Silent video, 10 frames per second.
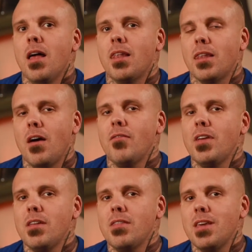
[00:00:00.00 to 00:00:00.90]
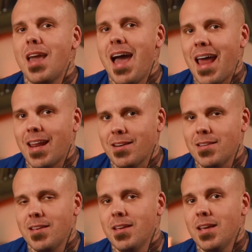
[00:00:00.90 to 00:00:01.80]
Loving the
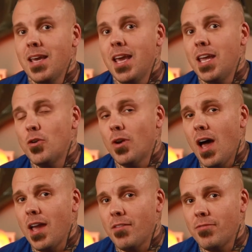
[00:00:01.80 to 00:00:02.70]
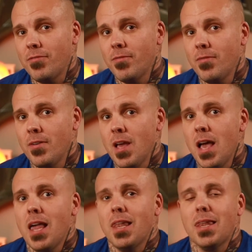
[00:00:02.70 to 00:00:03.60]
Addict in Your Life.
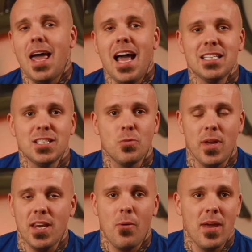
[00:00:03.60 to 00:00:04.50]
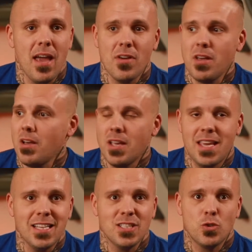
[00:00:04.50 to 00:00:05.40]
Last week, now we have a
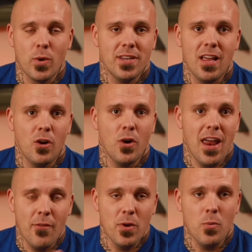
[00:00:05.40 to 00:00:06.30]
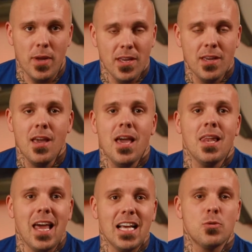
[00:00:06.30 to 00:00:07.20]
guest storyteller every week.
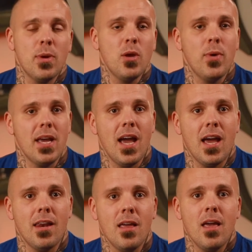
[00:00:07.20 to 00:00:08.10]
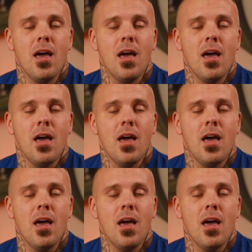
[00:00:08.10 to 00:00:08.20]
Last week we had